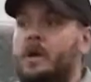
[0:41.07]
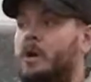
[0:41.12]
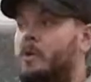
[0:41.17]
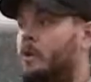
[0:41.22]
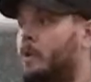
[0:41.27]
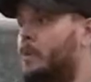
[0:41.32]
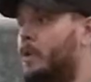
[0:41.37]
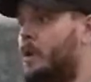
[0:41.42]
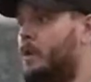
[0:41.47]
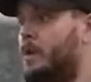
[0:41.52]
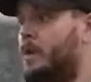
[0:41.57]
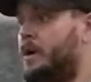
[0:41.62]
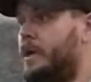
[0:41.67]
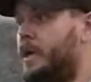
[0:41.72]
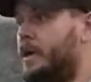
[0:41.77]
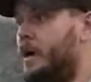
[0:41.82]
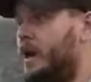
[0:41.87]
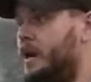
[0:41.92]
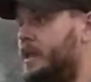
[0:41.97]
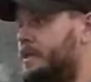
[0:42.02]
What we're
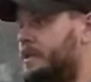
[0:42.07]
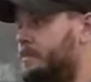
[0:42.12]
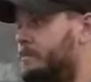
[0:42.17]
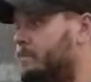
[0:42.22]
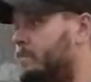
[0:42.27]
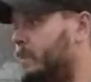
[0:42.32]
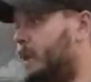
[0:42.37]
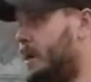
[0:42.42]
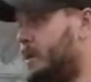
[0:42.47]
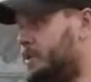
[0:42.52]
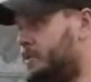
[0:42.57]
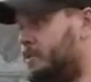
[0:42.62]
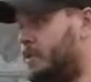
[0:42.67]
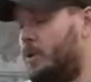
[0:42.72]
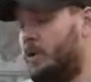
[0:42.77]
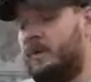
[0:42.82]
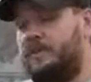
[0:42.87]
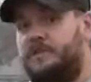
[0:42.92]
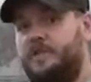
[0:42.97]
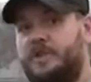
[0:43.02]
working on is a much
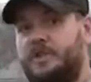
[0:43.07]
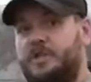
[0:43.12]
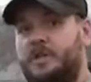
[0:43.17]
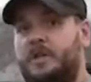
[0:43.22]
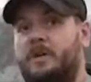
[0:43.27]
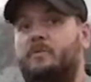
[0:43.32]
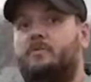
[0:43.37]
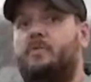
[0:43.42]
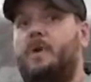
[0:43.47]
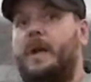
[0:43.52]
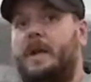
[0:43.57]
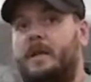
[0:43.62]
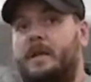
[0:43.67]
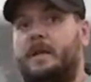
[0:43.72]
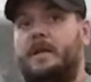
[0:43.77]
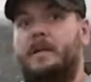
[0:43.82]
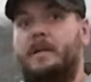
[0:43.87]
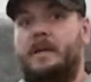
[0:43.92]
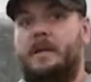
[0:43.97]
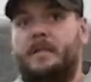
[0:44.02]
more efficient
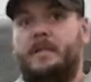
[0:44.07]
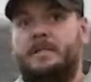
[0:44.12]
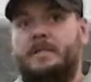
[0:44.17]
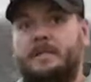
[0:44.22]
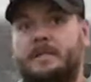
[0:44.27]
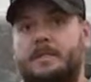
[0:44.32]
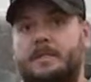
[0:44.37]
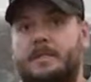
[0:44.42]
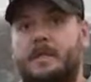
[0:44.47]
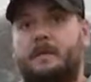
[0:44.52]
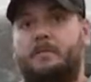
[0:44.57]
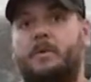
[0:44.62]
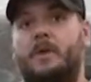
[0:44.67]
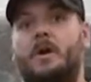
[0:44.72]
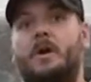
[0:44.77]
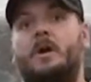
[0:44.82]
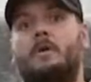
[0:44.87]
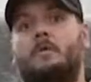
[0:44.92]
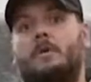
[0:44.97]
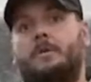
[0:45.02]
radiant heating system,
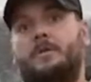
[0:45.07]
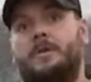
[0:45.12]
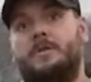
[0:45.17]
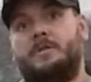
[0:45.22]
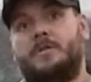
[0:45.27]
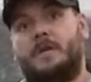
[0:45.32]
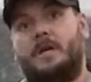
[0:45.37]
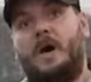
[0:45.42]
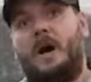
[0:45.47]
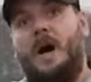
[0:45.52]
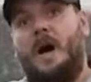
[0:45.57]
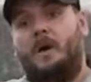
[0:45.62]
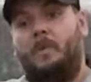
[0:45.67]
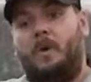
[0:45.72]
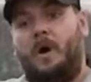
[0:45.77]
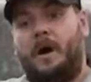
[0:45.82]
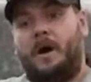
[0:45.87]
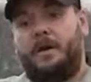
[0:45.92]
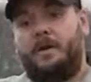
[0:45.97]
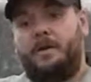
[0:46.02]
where we're using hot
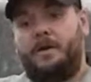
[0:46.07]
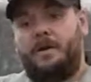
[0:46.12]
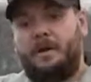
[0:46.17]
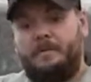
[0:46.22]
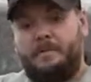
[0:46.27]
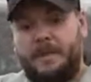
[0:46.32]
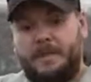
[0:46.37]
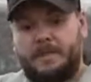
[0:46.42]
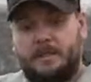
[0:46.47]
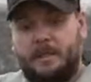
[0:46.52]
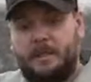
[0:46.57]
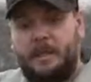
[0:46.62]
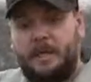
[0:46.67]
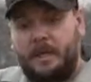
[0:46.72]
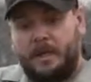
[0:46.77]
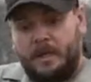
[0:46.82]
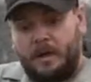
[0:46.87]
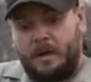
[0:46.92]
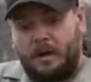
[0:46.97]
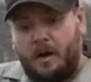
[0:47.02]
water and basically
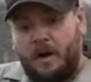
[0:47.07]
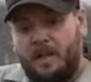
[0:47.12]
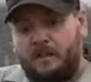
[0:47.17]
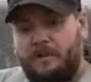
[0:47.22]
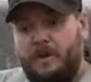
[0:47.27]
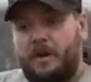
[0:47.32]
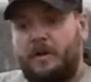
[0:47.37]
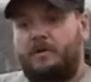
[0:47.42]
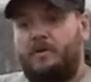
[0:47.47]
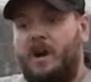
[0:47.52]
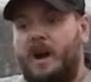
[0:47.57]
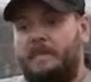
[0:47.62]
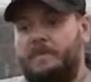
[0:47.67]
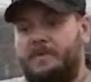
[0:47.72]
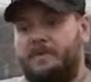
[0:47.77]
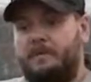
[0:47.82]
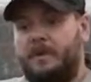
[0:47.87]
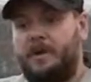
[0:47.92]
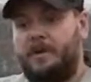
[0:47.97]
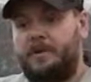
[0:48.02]
heating all of our
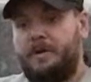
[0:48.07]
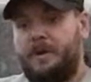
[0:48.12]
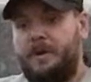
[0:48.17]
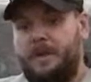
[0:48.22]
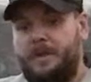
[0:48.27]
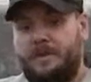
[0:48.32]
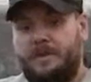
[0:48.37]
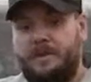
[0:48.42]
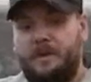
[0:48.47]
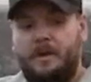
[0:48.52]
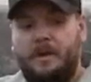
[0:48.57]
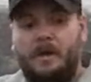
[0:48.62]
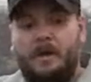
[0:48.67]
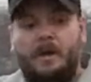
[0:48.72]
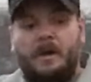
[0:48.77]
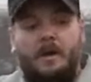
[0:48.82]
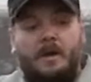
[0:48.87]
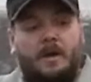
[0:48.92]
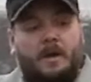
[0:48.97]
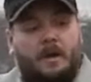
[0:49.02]
crops from underneath.
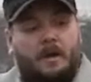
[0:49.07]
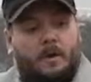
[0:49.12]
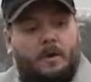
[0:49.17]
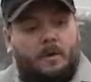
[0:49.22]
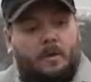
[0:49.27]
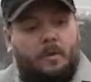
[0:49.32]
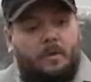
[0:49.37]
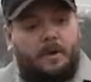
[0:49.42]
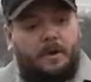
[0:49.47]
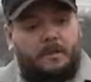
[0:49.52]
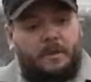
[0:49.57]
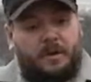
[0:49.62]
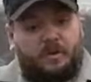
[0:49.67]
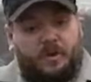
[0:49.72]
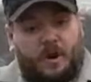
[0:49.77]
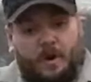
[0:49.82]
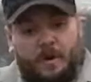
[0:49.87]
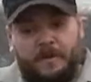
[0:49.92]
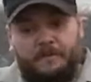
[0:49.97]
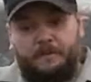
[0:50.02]
We're going to be
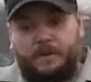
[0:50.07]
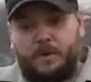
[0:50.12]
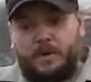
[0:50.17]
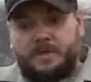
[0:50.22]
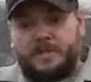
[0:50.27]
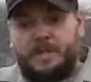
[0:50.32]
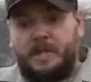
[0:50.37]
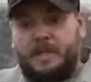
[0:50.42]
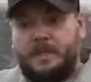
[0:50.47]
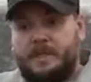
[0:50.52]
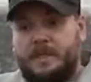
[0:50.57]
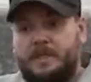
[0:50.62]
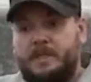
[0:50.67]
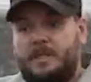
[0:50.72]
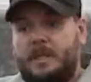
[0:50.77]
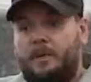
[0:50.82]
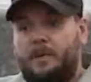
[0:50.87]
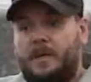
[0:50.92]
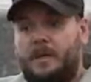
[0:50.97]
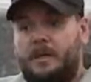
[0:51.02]
growing 4
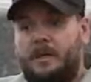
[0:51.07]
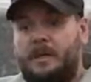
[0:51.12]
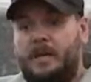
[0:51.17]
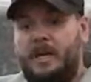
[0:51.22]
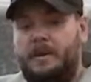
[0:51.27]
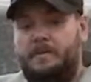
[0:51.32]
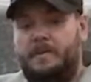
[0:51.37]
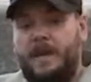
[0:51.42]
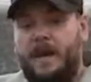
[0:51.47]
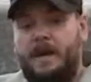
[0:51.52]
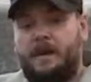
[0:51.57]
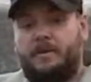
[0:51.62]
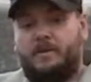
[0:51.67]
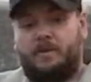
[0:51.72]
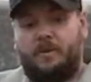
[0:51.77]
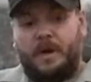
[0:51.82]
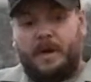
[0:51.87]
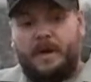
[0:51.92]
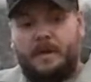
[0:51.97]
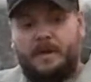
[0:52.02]
seasons so that we can keep that
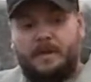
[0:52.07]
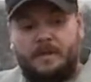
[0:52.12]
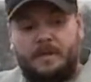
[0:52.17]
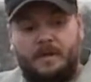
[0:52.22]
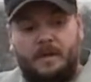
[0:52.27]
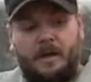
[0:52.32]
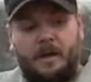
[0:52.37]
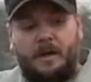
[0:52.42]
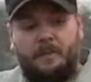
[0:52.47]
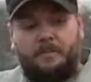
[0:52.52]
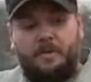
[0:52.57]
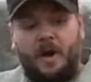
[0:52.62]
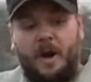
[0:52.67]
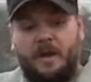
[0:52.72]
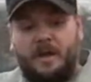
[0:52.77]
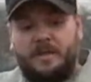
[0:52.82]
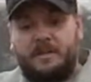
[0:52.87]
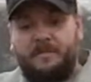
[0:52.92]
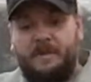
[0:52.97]
great product